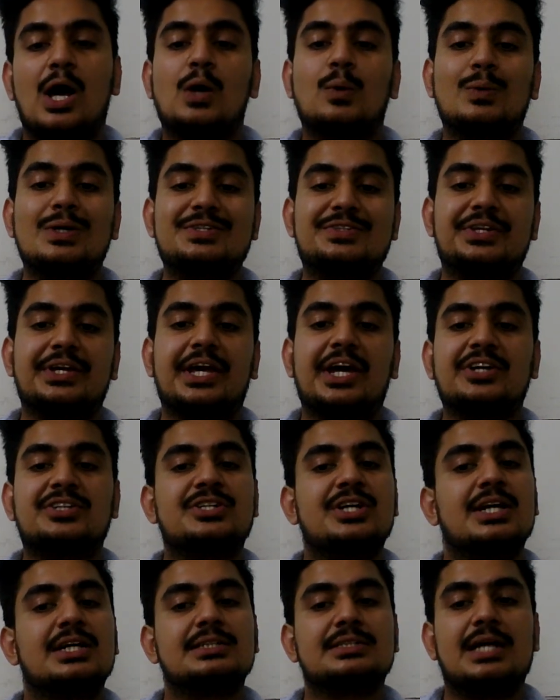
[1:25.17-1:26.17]
VCK
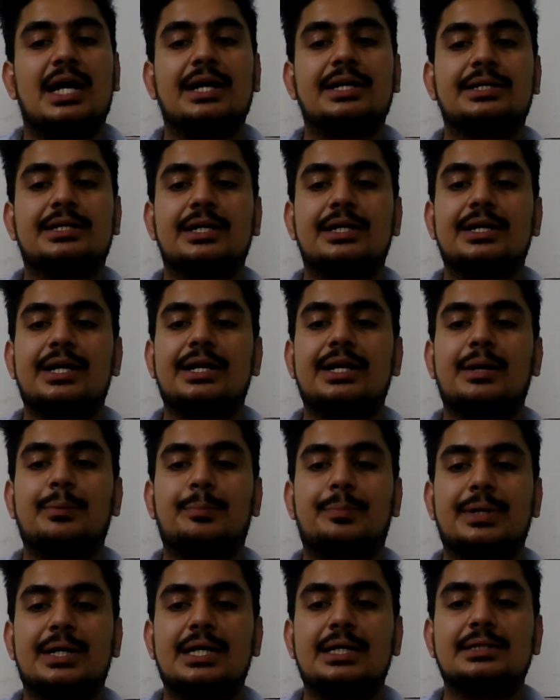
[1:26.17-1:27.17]
shares entered an
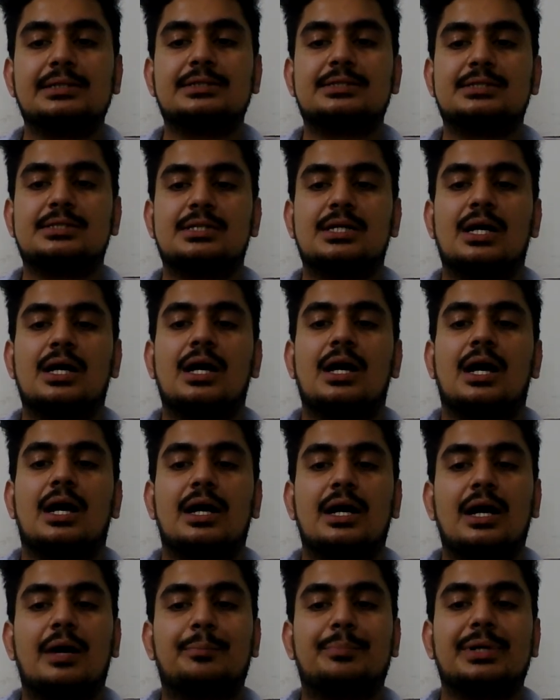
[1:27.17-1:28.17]
appearance,
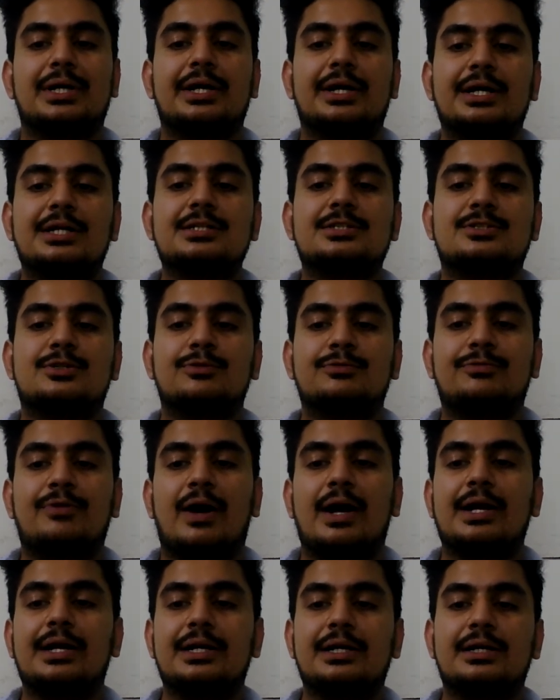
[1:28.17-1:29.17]
uh, appearance to
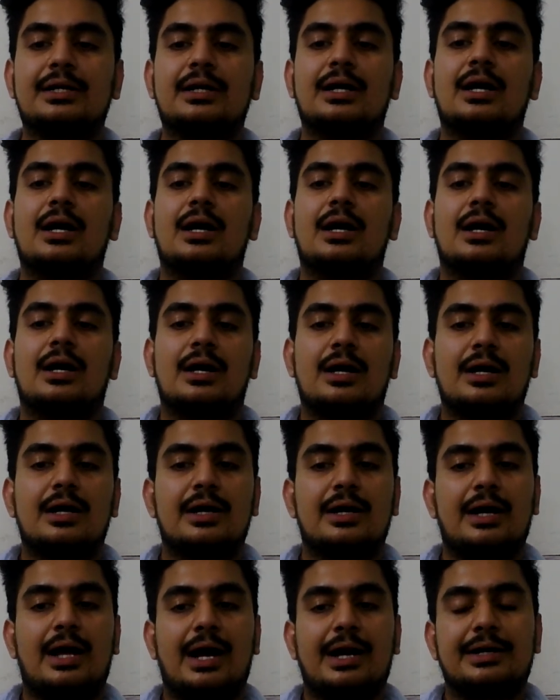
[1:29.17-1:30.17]
find uh,
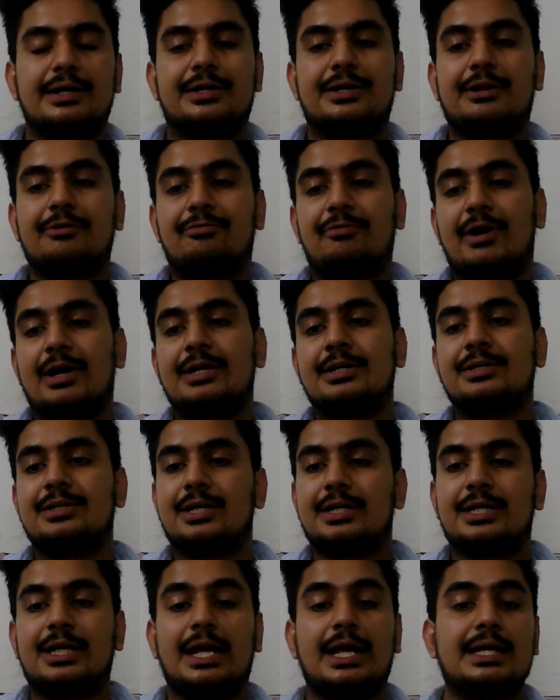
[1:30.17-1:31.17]
and defend the
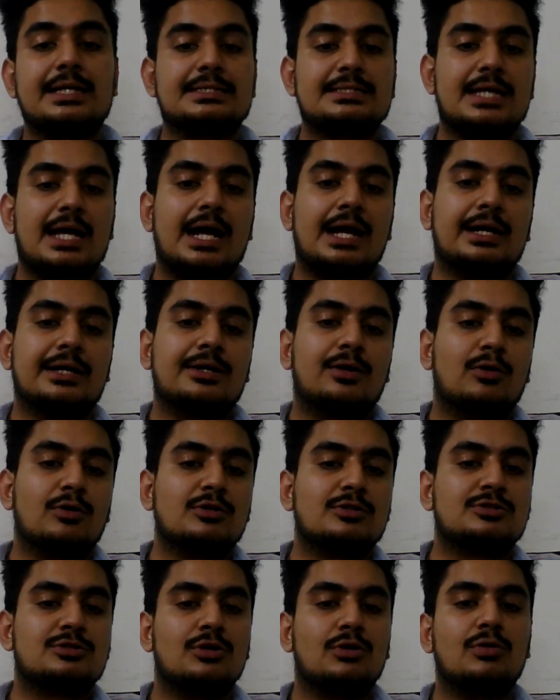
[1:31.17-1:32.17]
case and
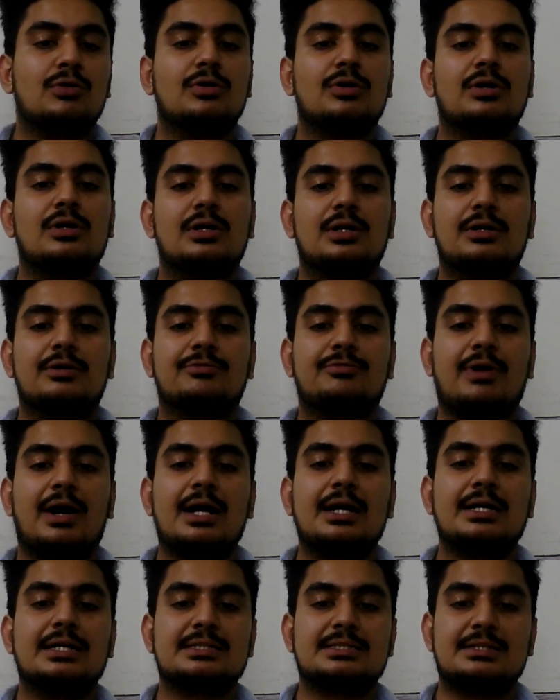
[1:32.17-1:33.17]
also uh,
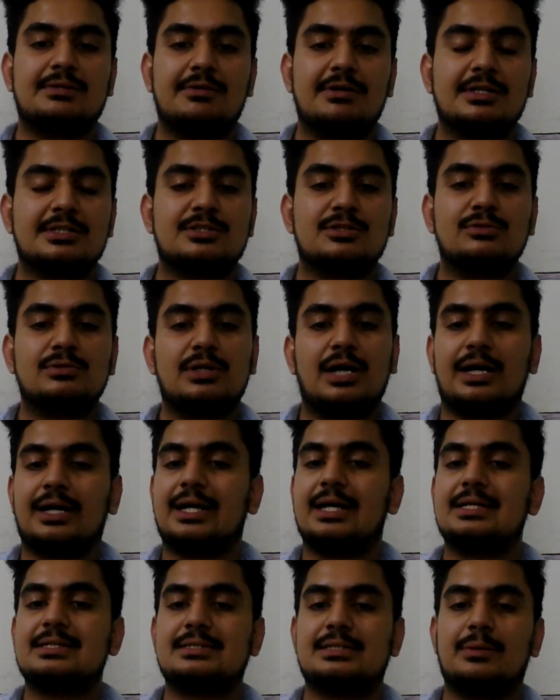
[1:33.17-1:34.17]
filed a civil suit
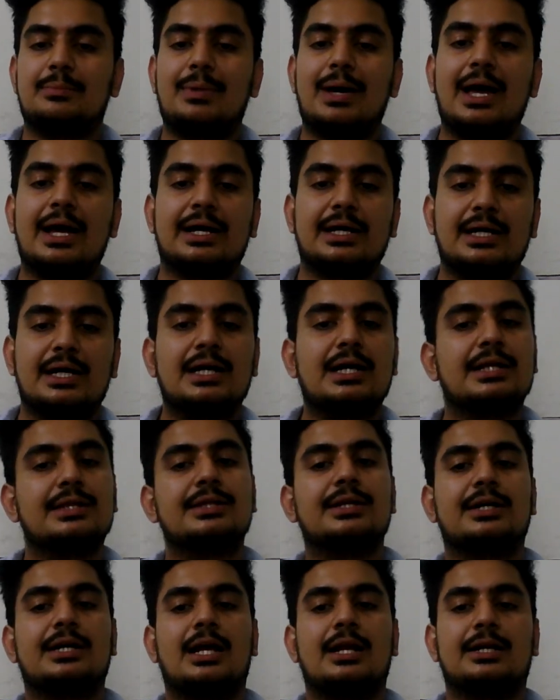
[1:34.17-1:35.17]
against the bank in
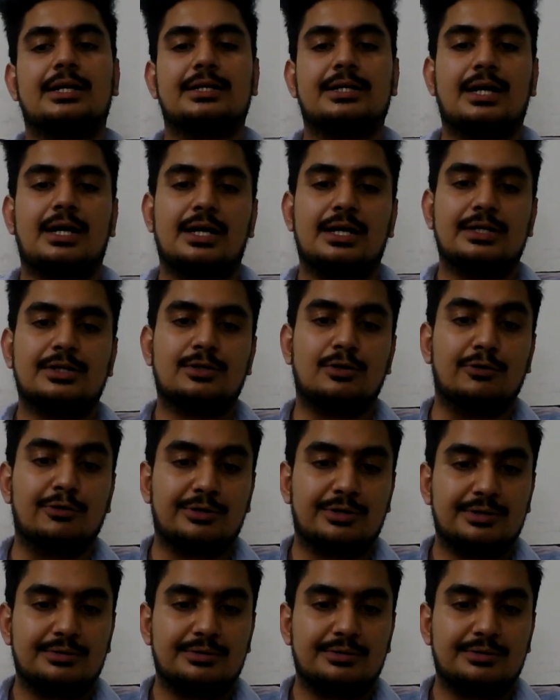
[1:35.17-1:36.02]
the Calcutta High Court.